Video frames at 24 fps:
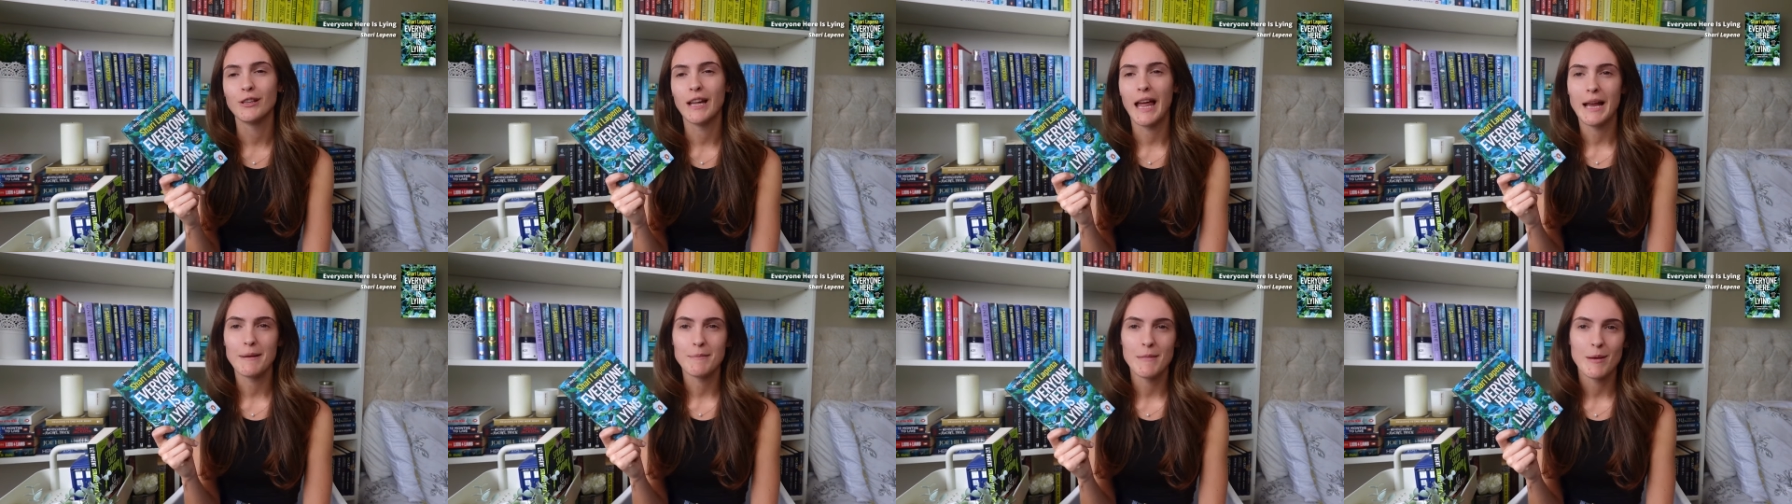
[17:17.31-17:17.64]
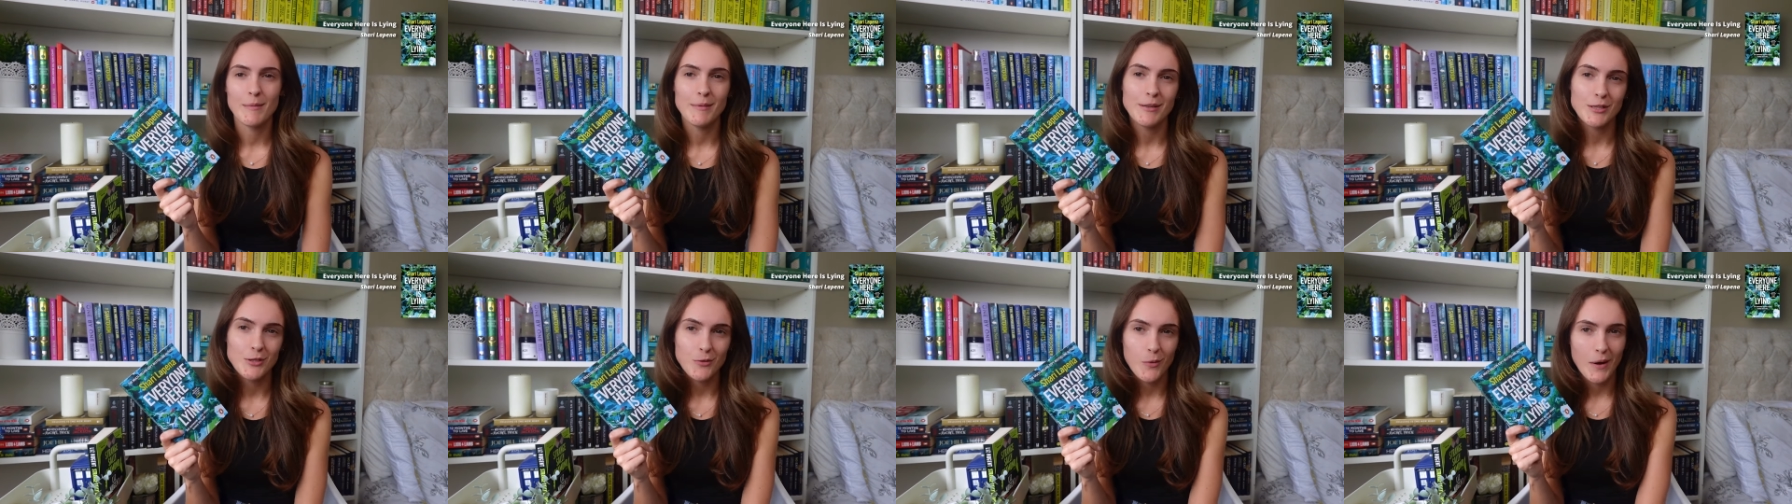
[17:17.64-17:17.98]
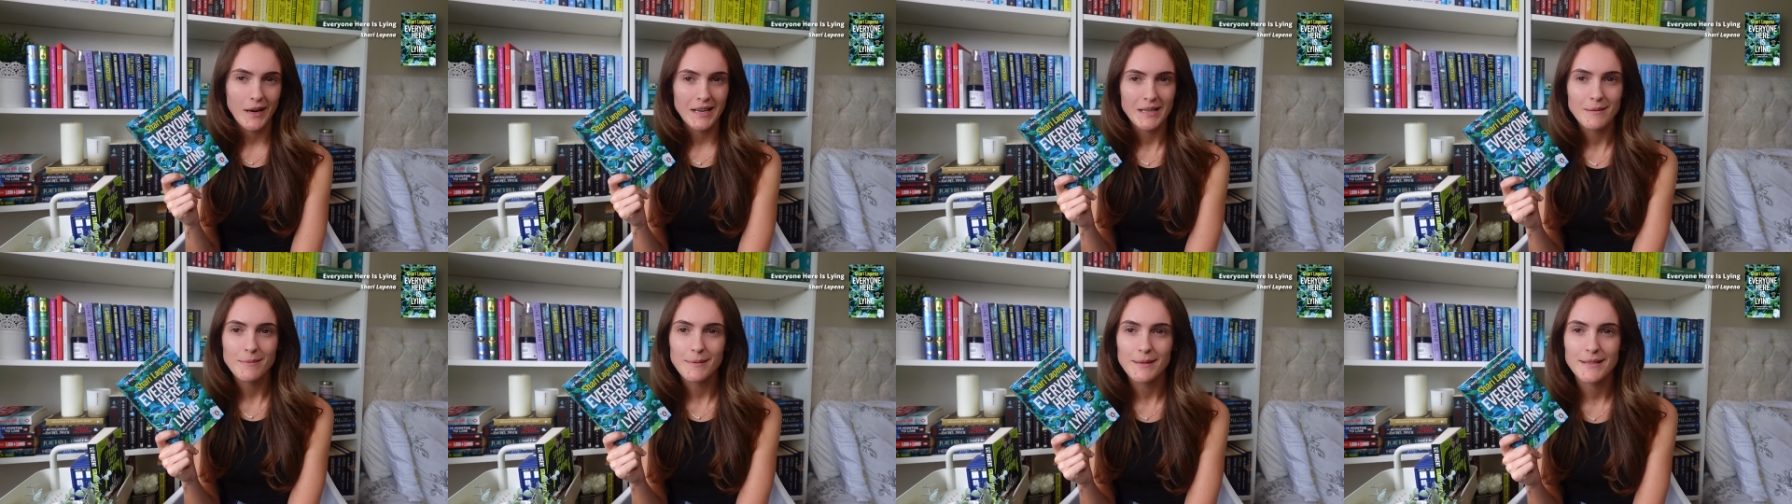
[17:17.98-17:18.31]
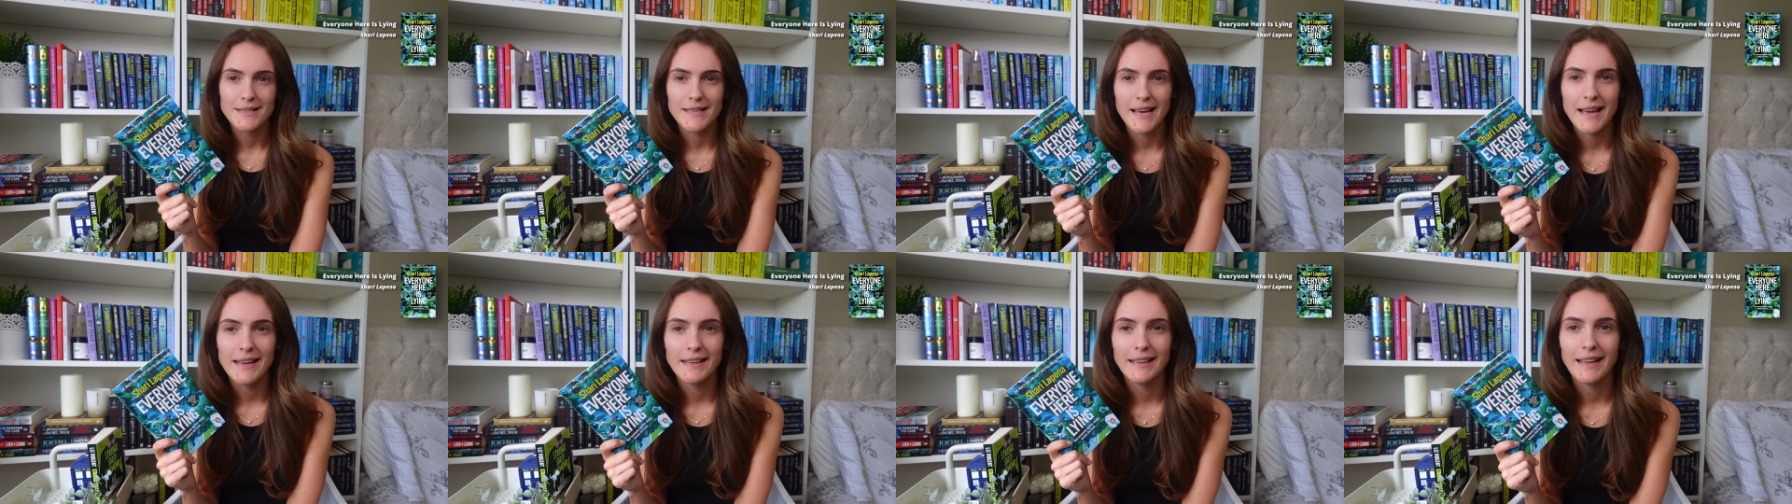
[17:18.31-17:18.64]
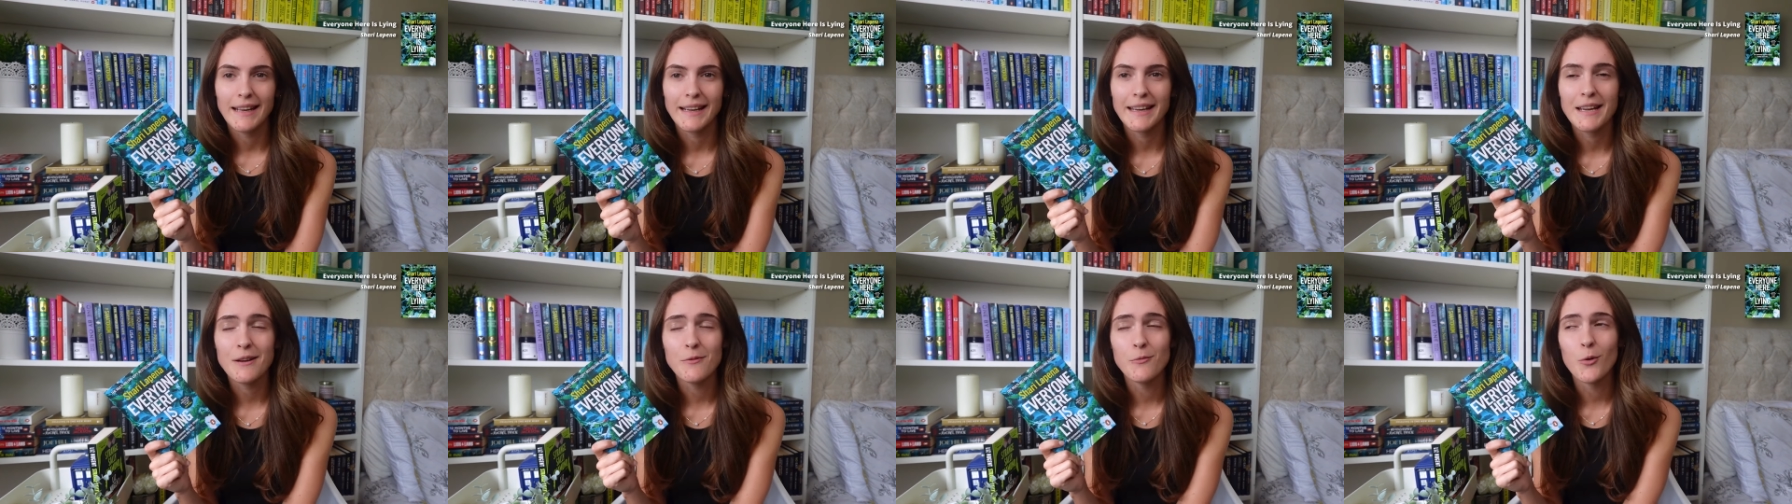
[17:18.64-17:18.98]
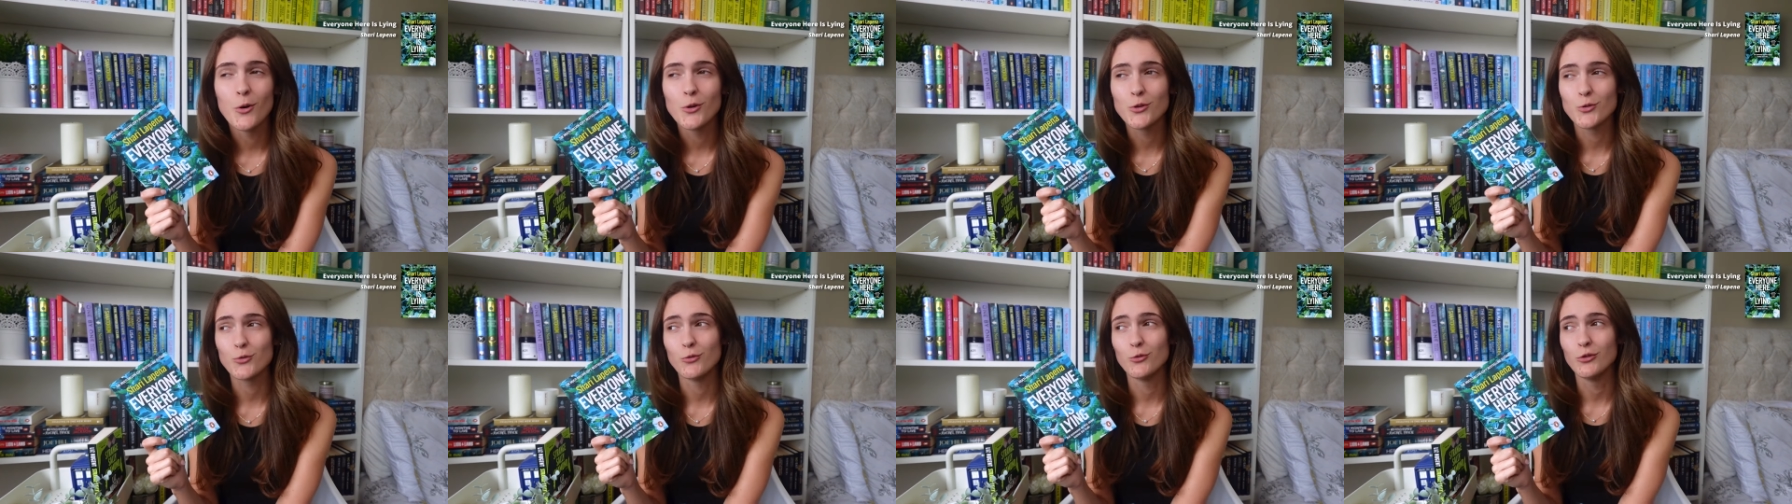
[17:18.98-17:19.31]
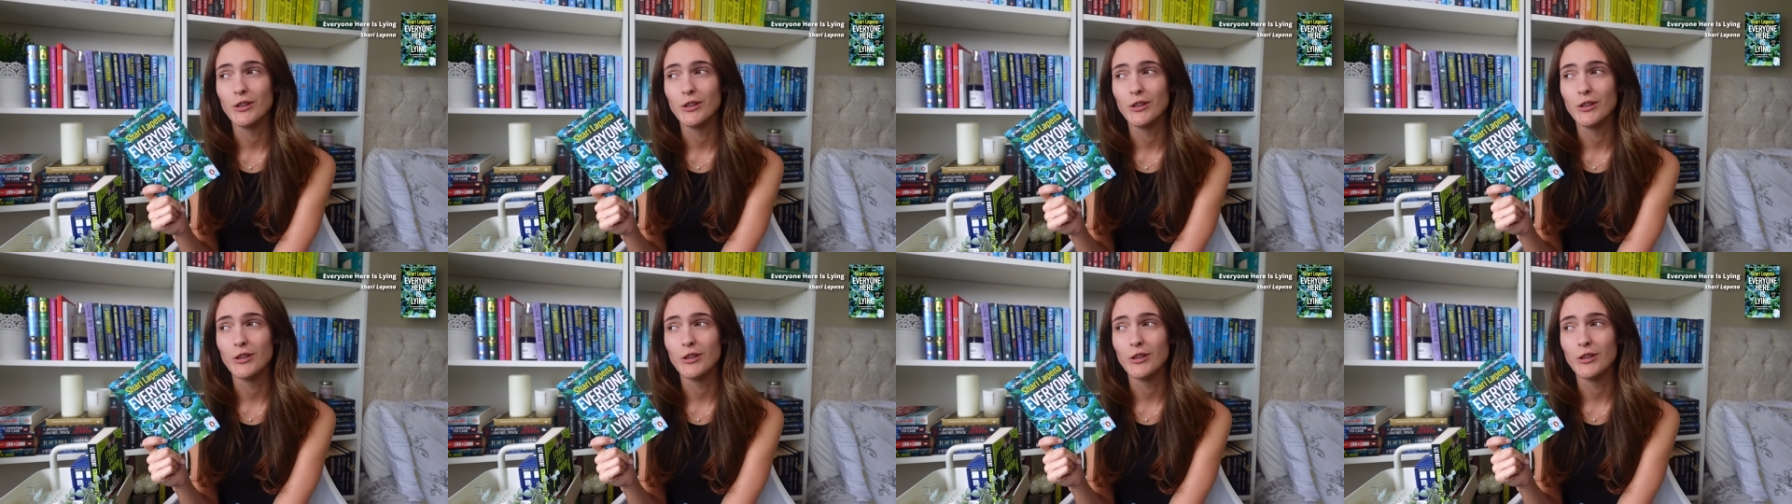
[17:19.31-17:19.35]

like maybe 20%, like it was